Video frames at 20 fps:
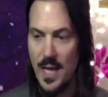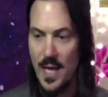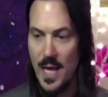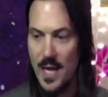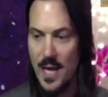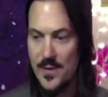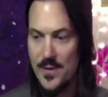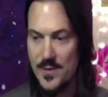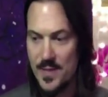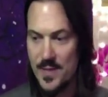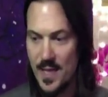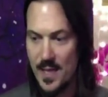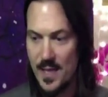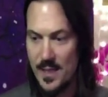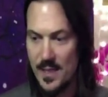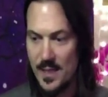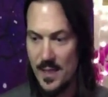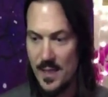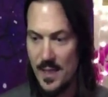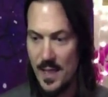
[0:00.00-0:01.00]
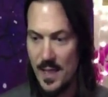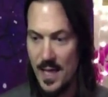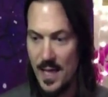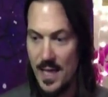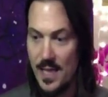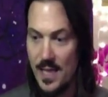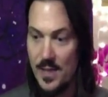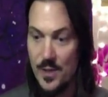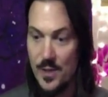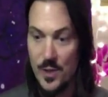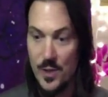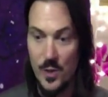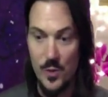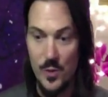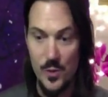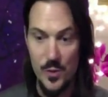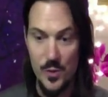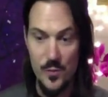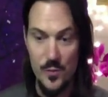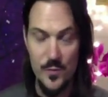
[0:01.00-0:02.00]
and said, hey, you know,
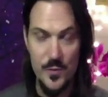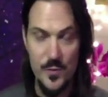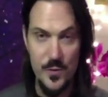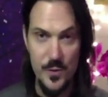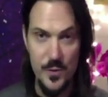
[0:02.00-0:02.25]
you've,